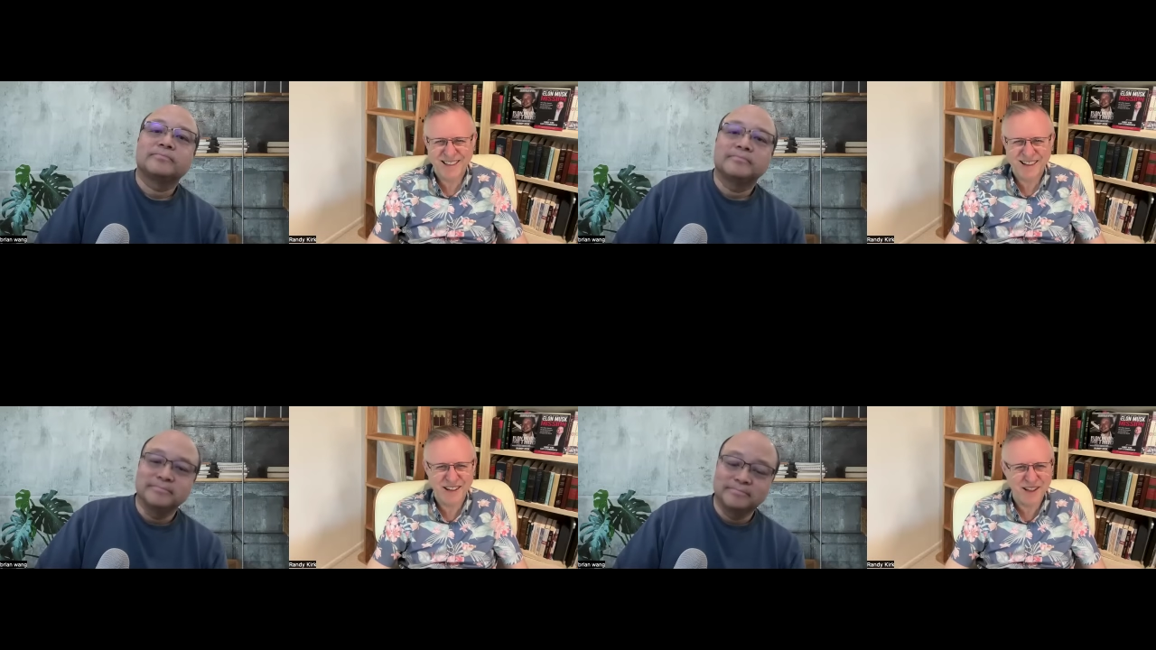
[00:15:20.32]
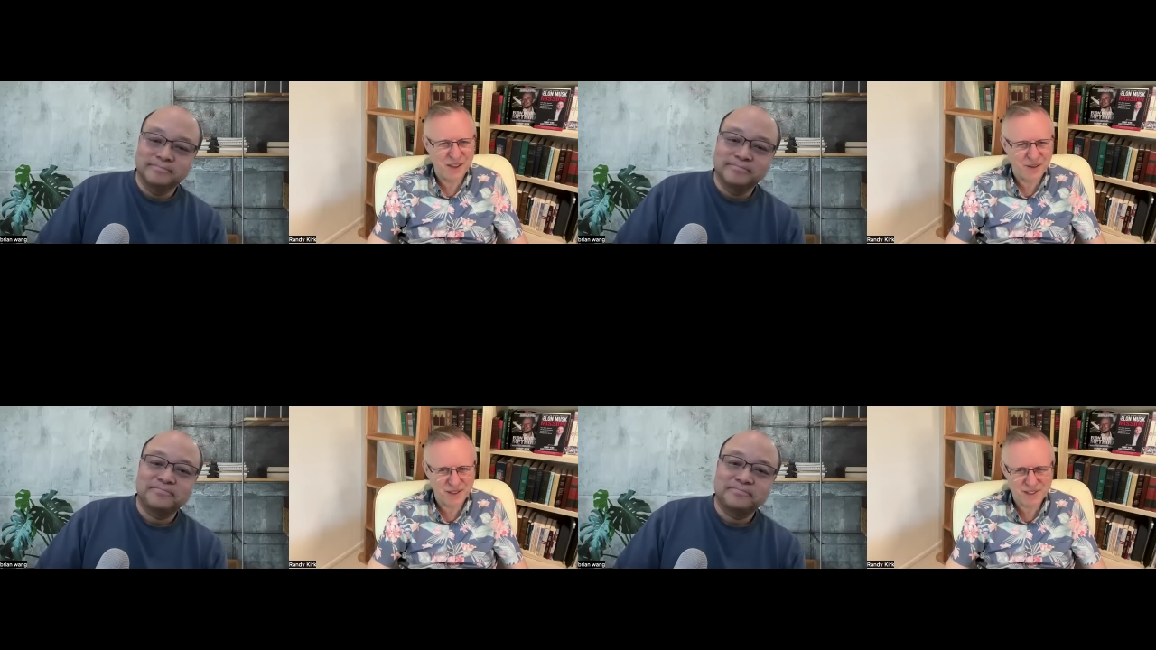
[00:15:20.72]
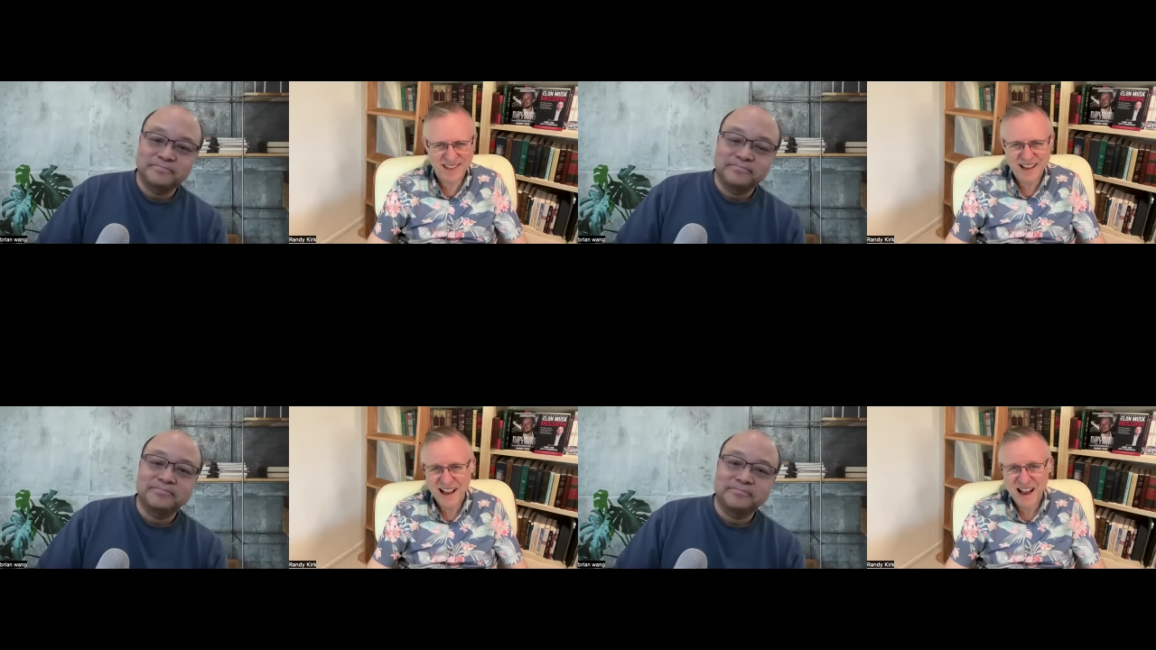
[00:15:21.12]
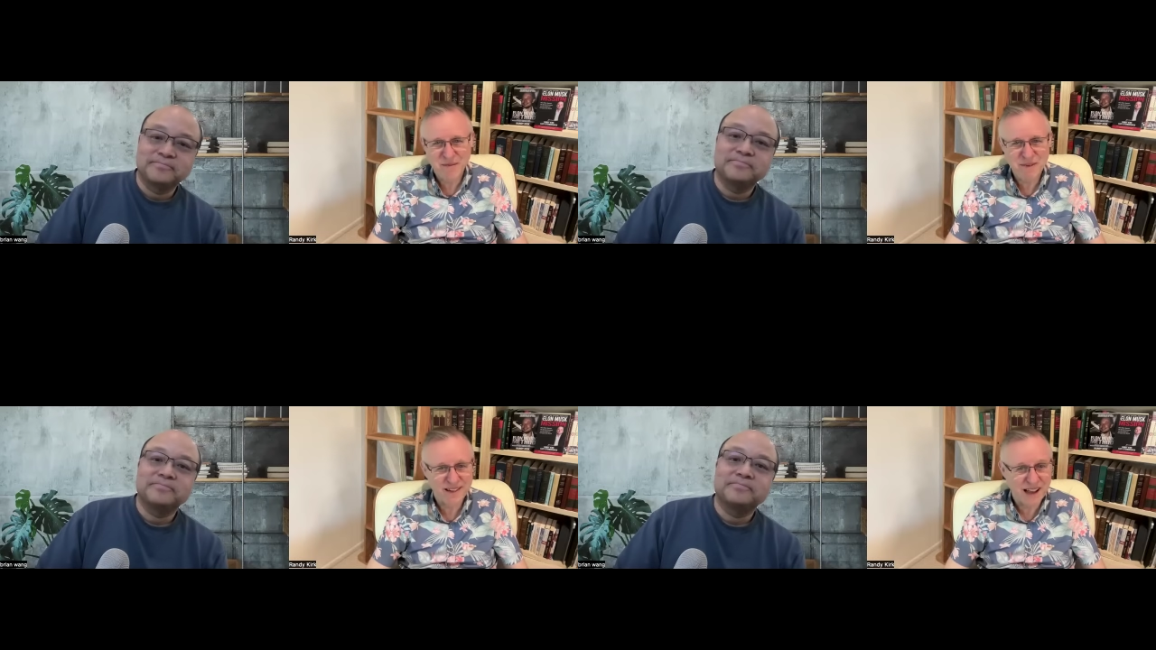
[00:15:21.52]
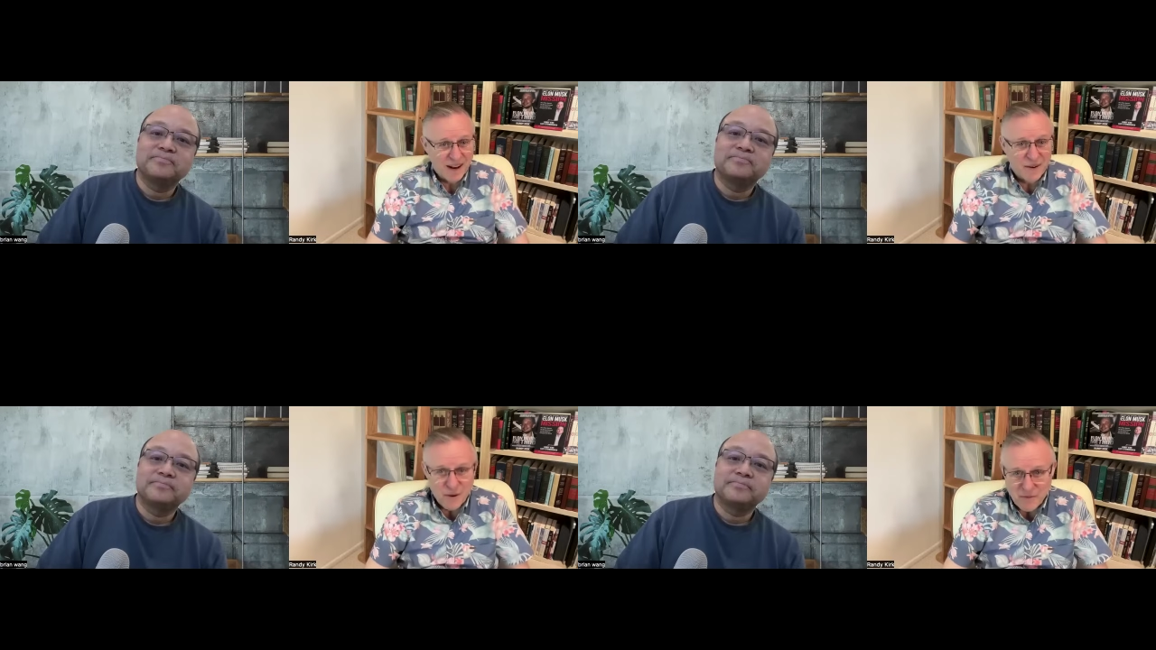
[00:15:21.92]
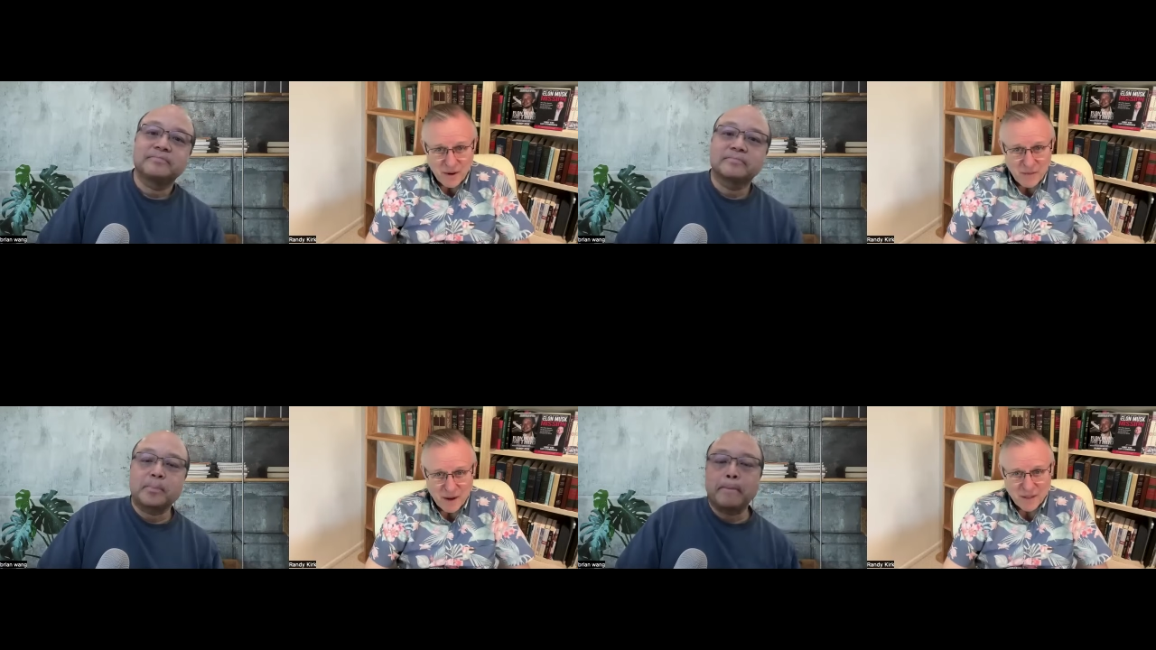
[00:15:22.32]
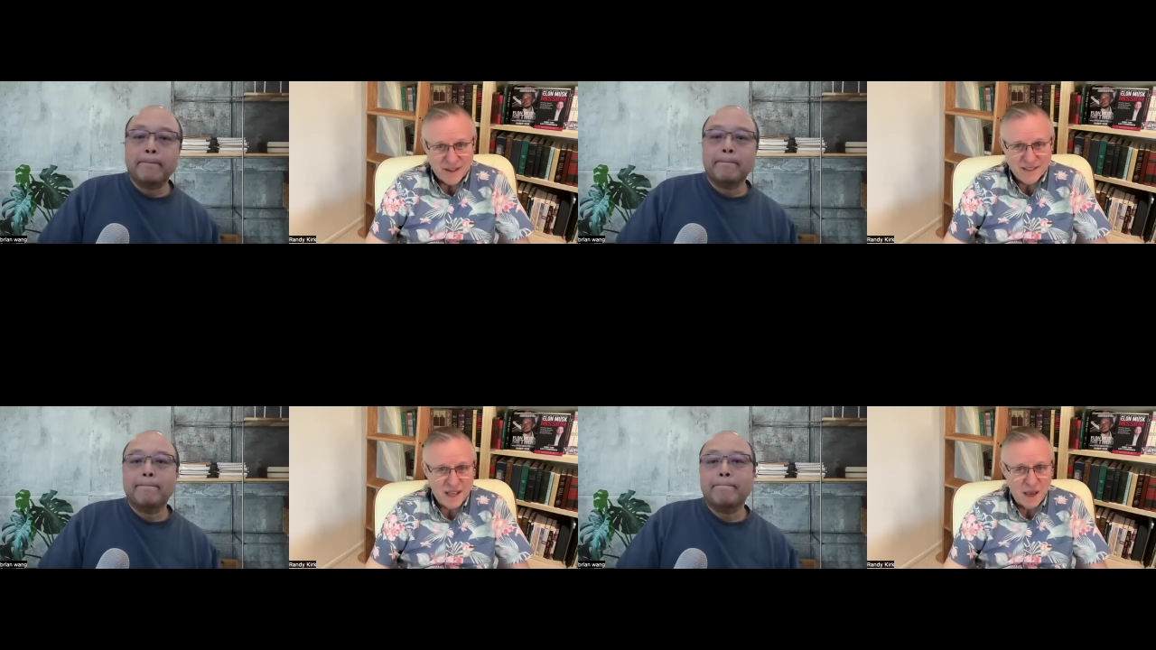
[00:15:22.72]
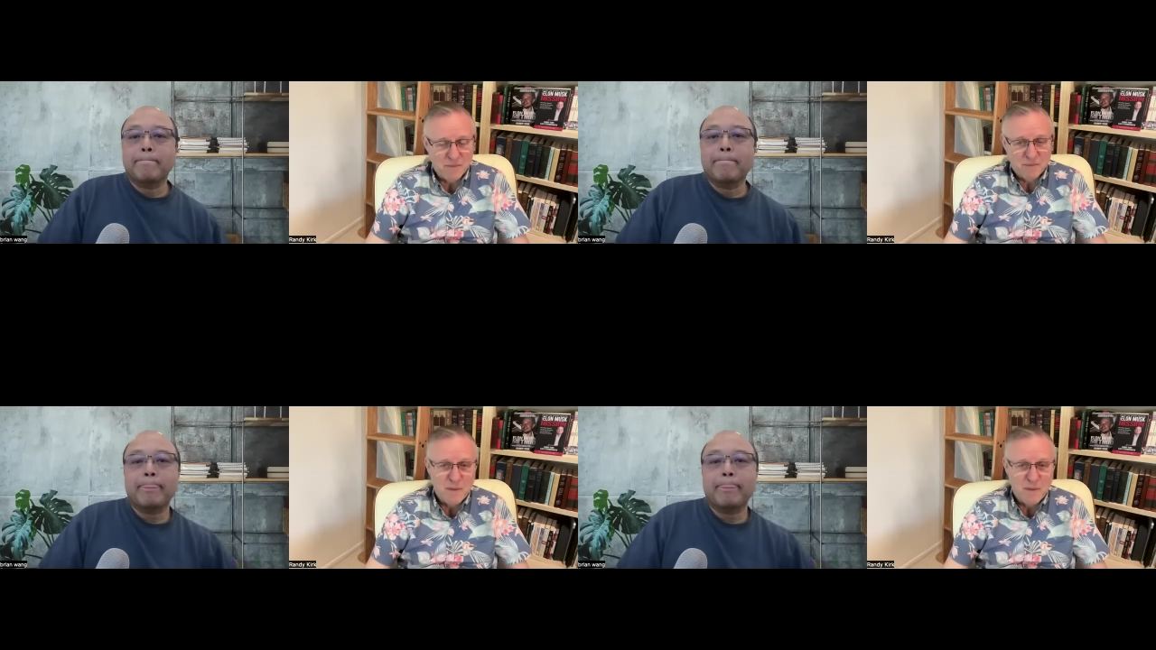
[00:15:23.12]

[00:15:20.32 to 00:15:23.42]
Speaker 1: than hmm. the other ones. I mean, I don't know if everybody thinks that.